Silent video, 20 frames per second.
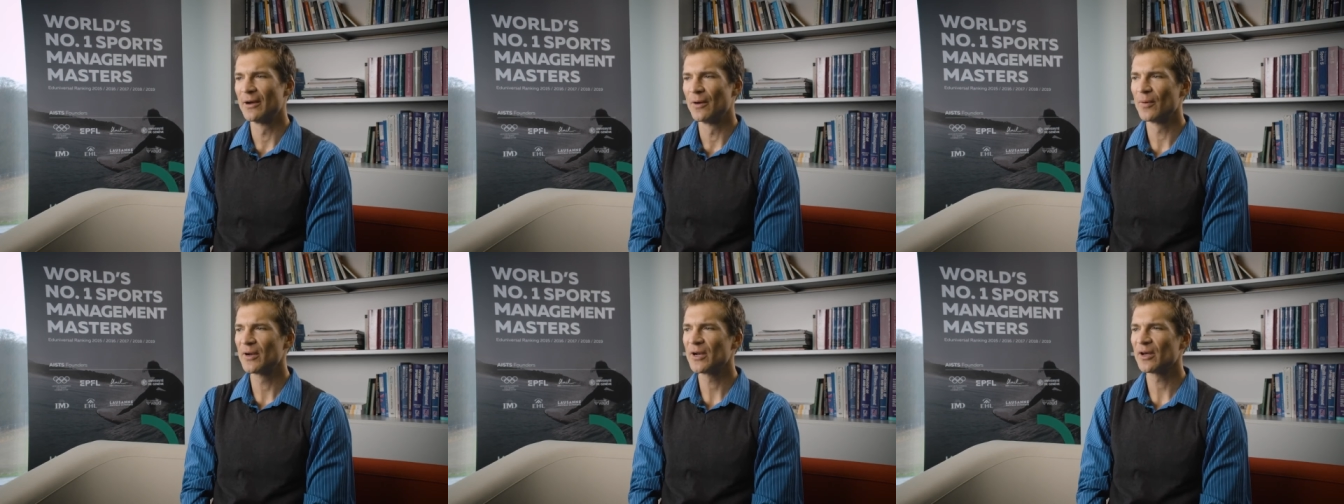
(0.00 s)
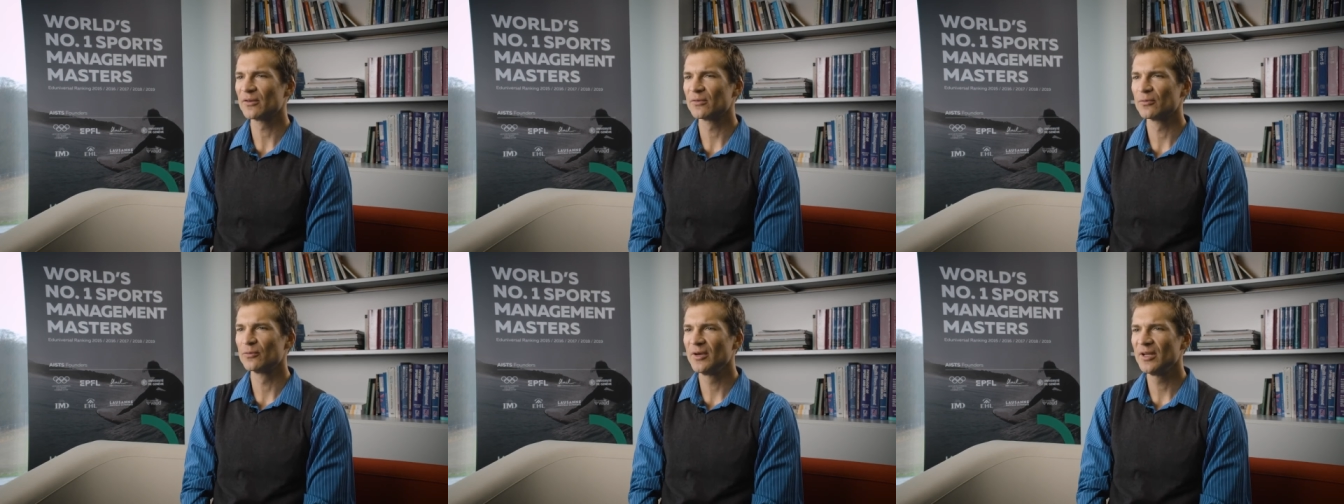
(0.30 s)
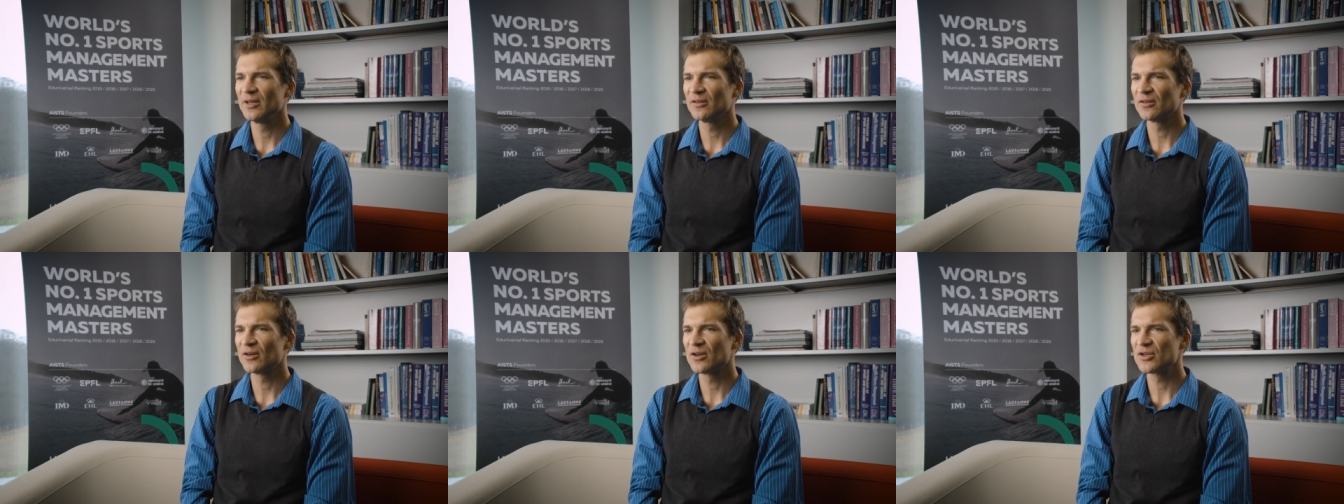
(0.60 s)
When I was
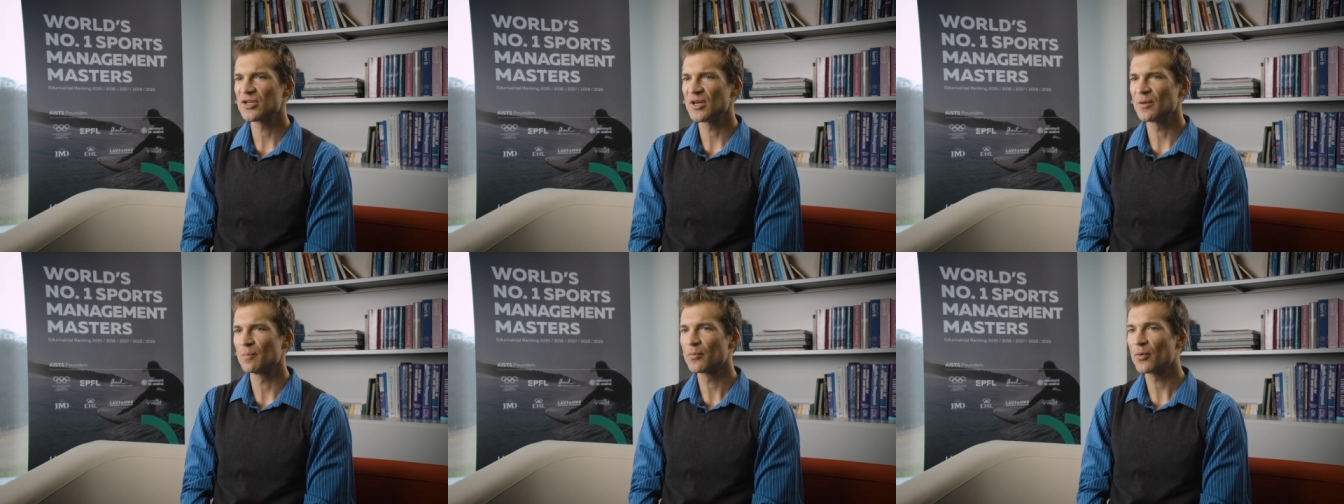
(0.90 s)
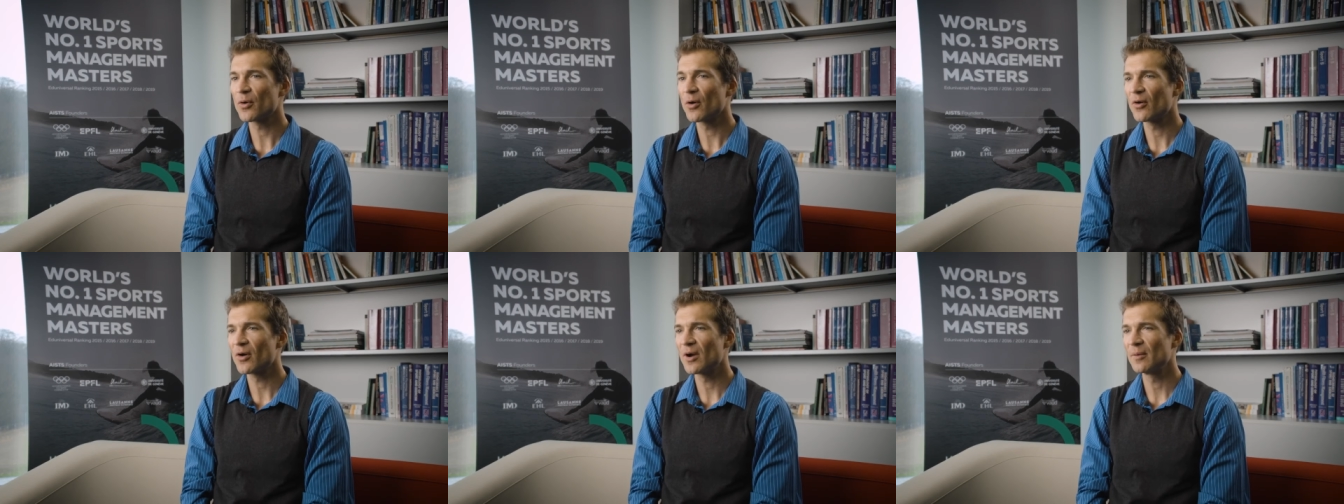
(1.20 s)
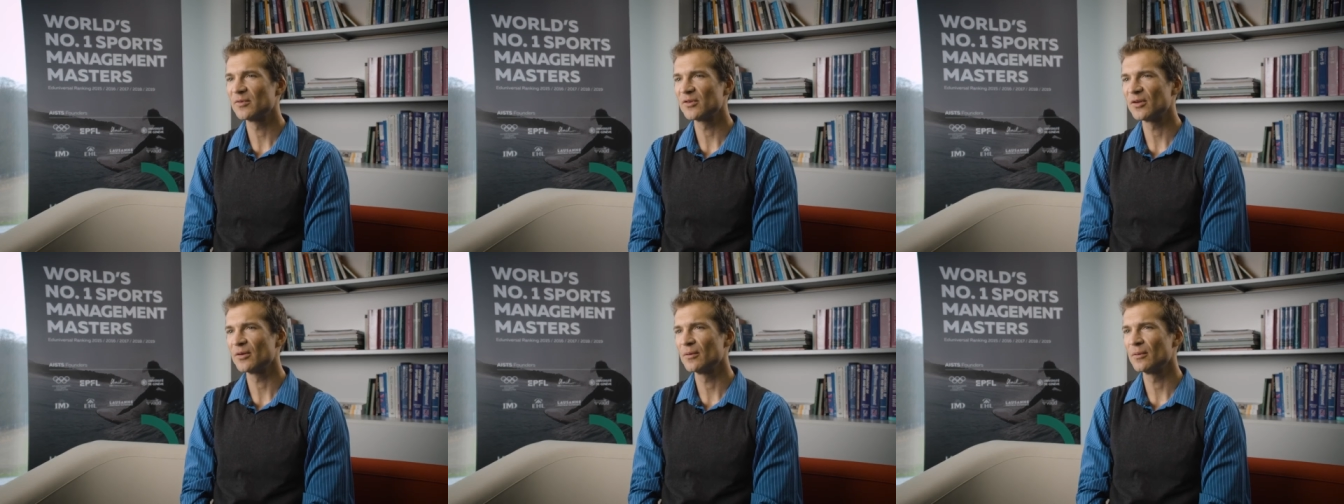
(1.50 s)
researching
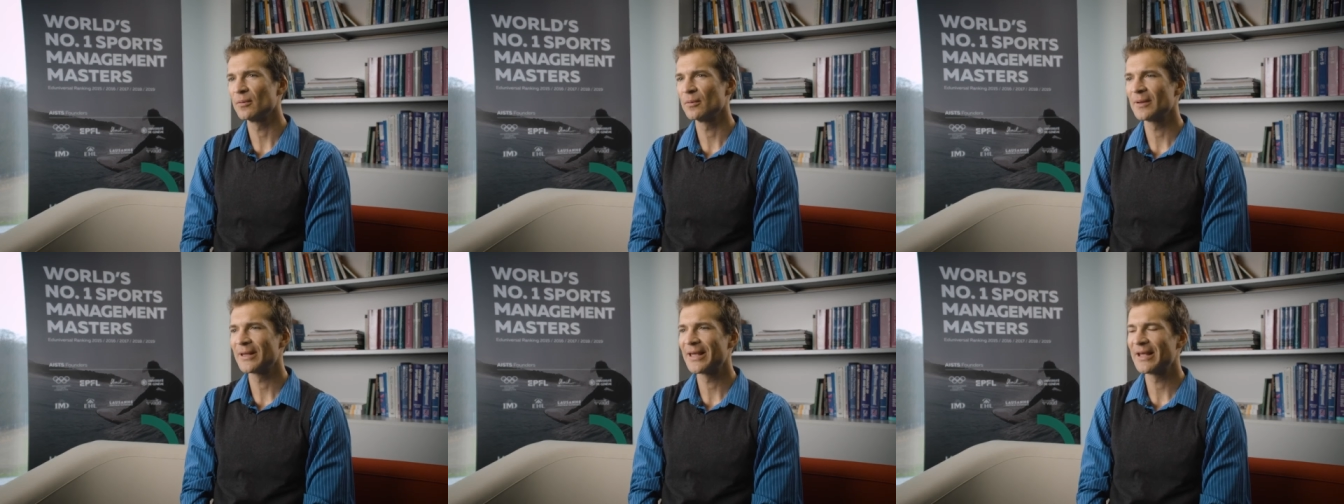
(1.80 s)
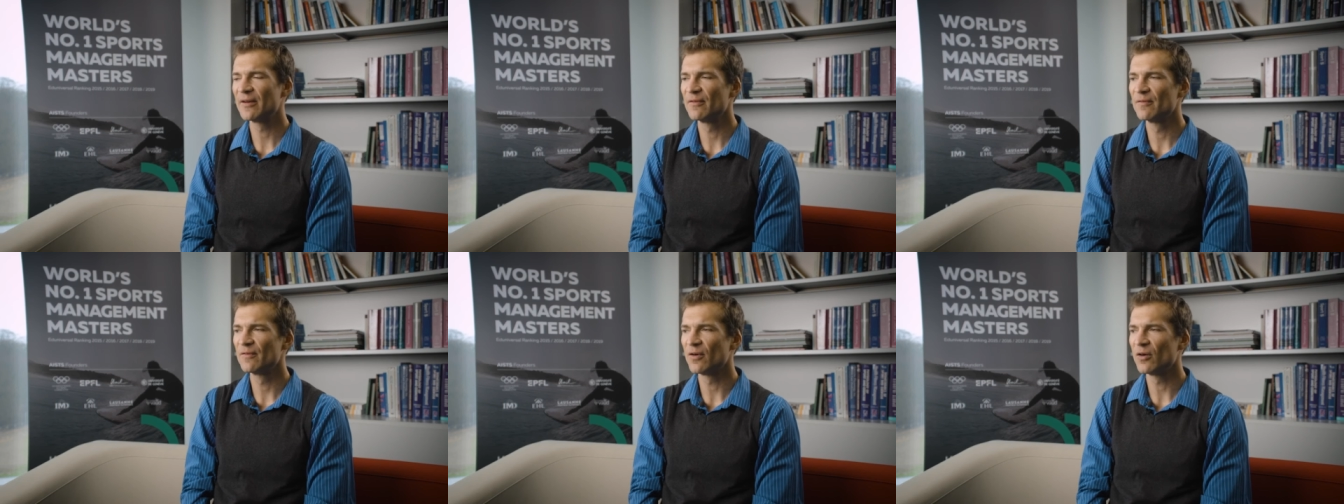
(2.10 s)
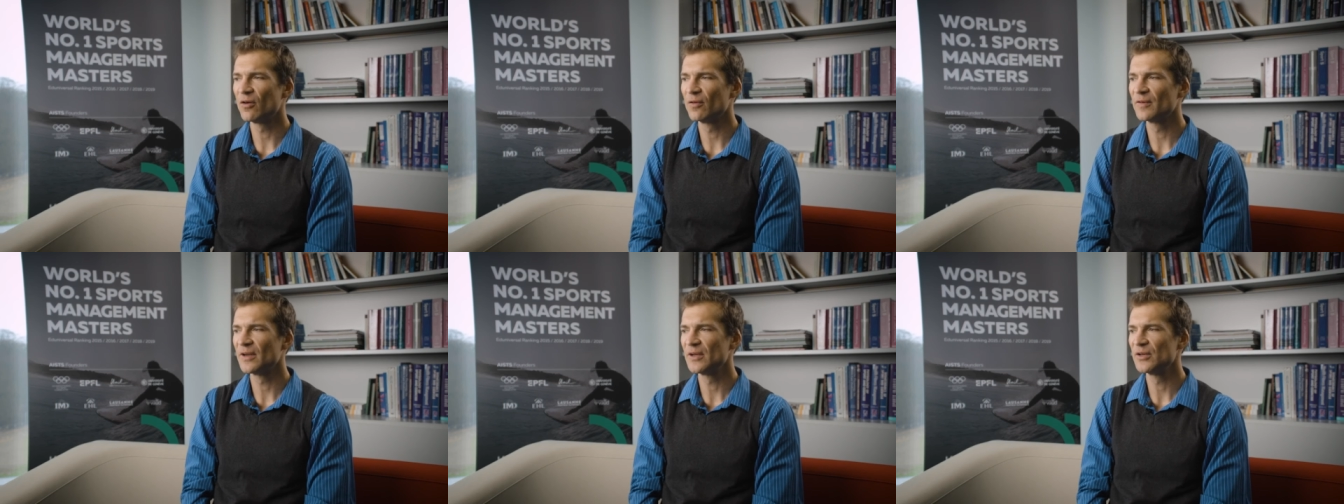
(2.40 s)
programs to get
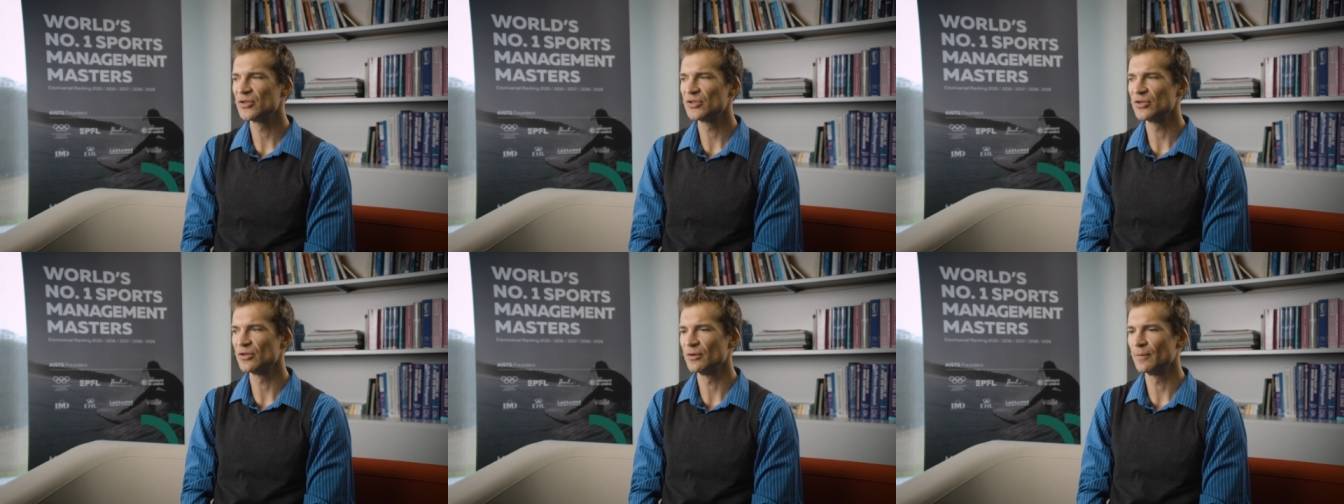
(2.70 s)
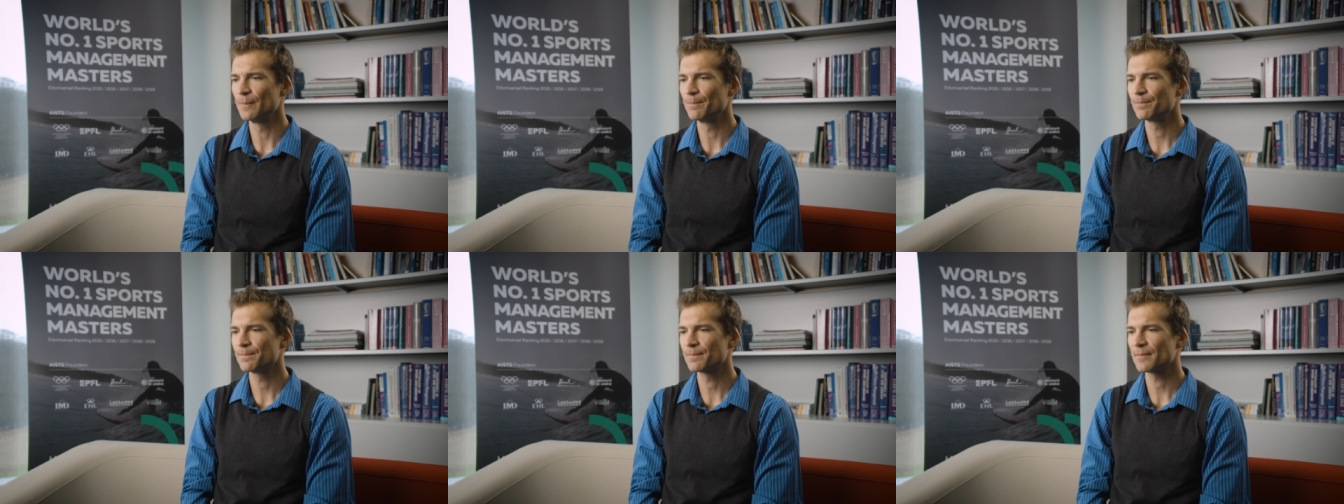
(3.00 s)
involved into